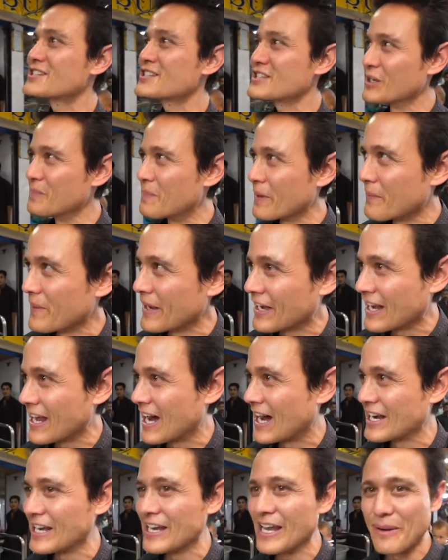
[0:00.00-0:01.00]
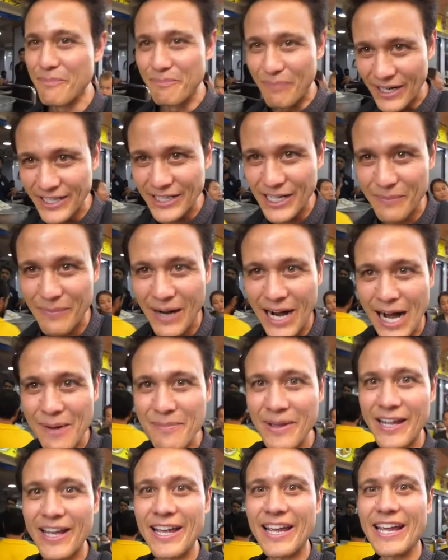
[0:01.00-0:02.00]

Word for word: Super Biryani and Bun Kebab